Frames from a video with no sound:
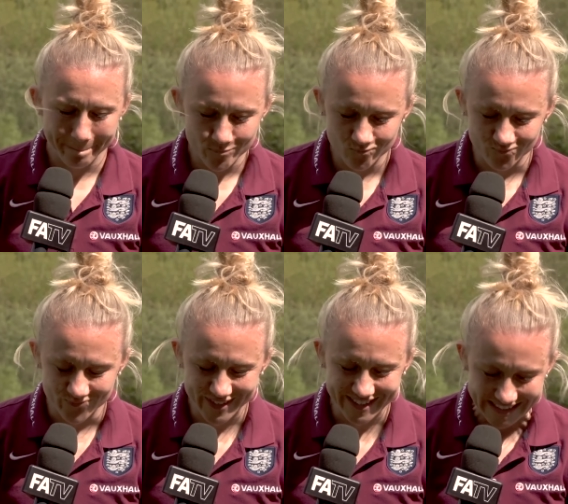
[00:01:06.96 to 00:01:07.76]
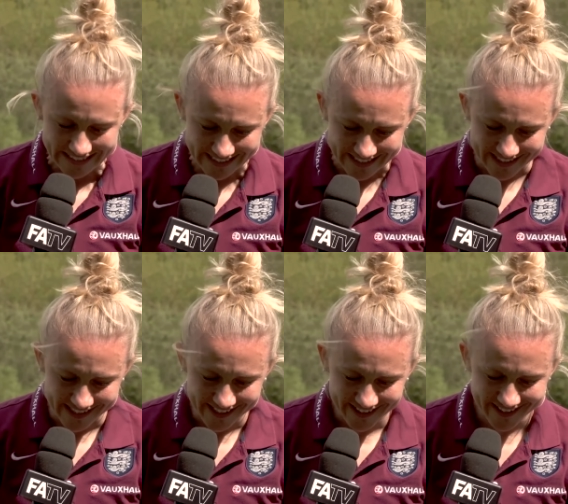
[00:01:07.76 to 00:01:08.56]
Mm, oh.
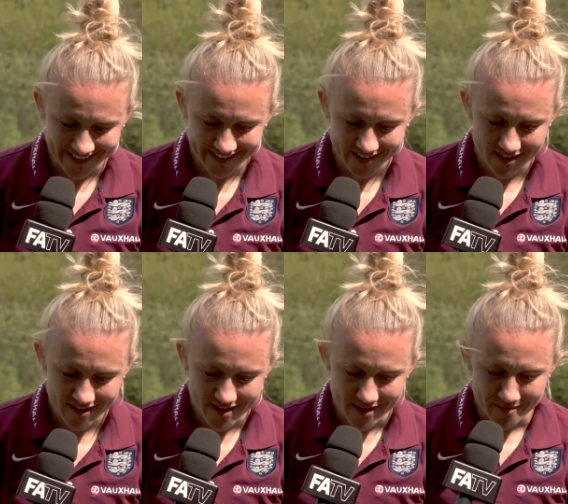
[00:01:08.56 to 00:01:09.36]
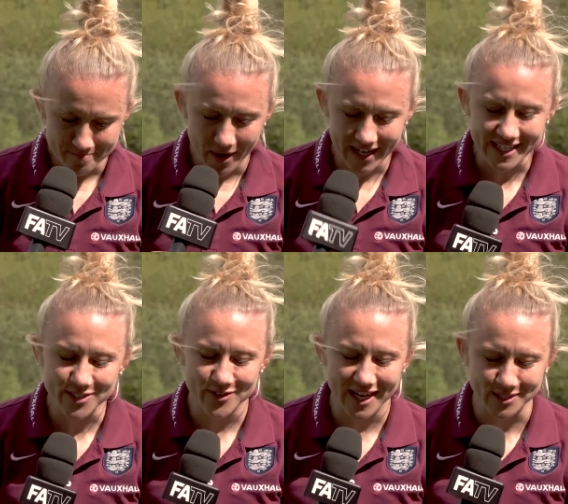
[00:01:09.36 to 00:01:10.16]
My
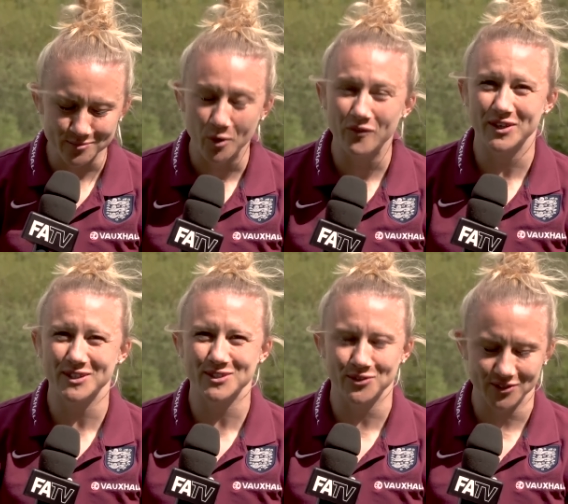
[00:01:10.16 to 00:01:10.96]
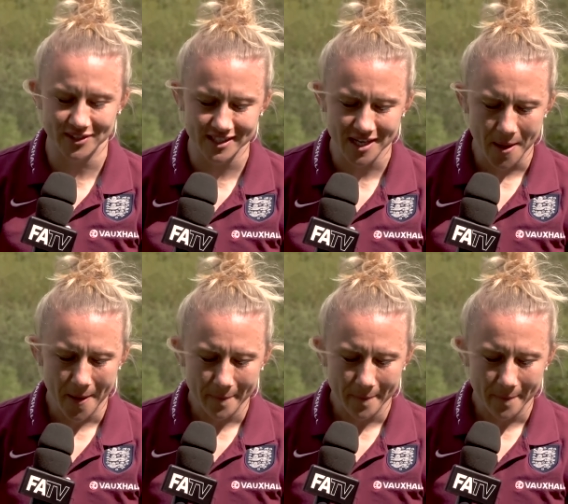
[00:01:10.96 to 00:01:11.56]
initial reaction is Mumford and Sons,